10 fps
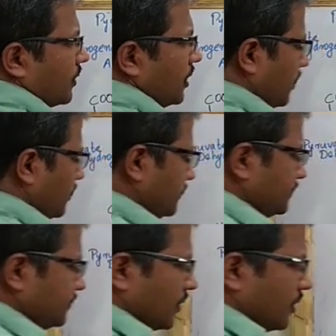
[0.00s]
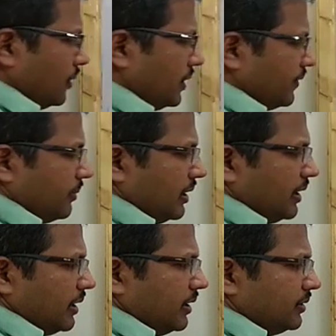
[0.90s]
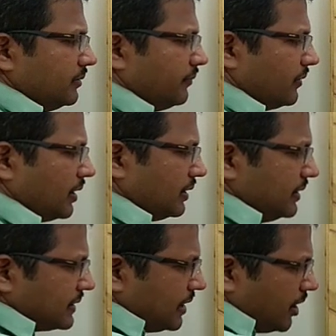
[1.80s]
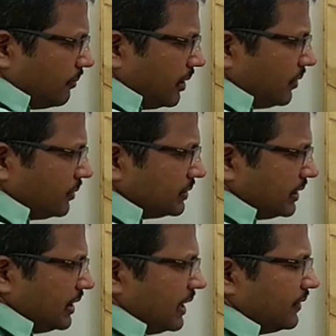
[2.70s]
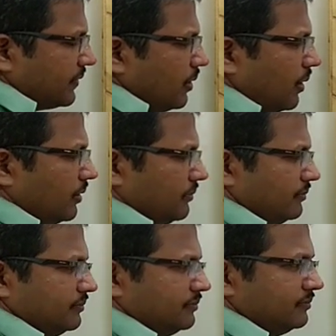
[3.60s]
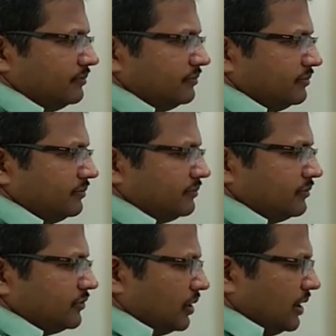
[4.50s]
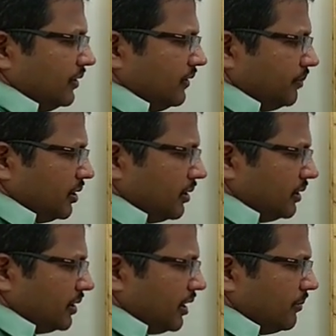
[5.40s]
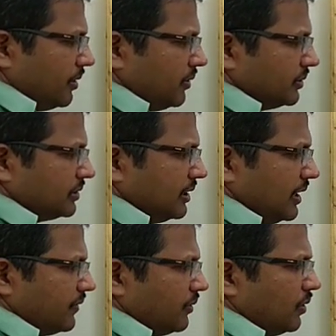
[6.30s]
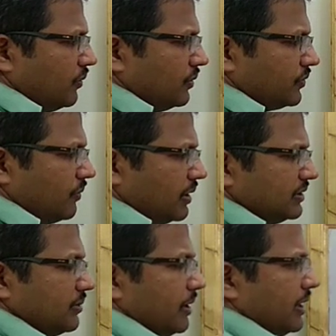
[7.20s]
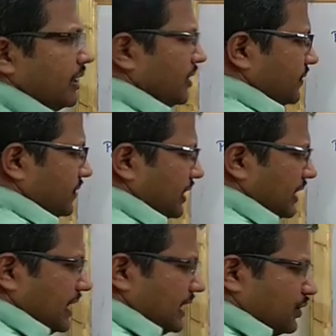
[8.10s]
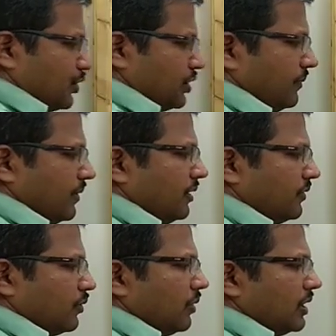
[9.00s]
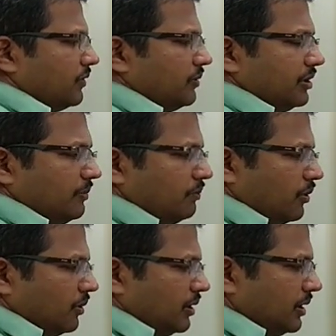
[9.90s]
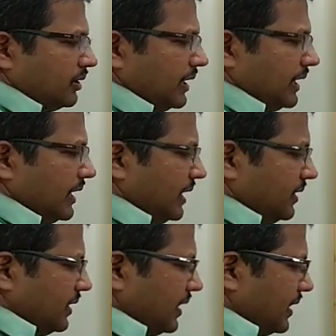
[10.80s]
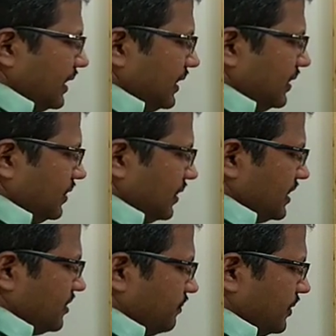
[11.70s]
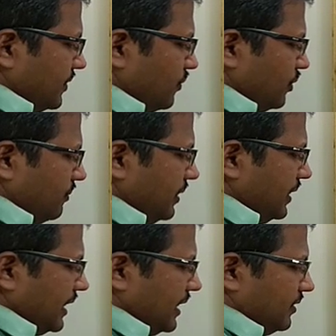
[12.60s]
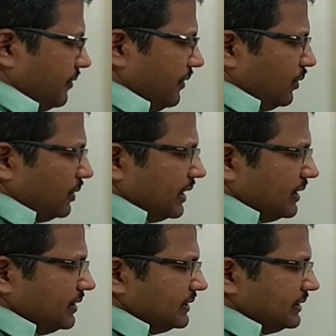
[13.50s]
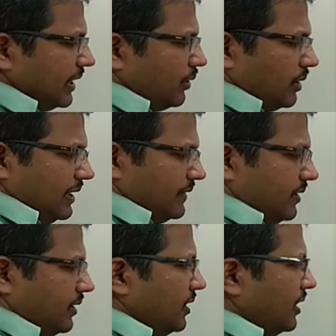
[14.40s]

Now what is remaining here? This carbon dioxide has gone. Okay, this particular carbon dioxide has gone. So what is remaining here? CH. So what will be the bond? Again the H plus will be added. We know that this is ionized.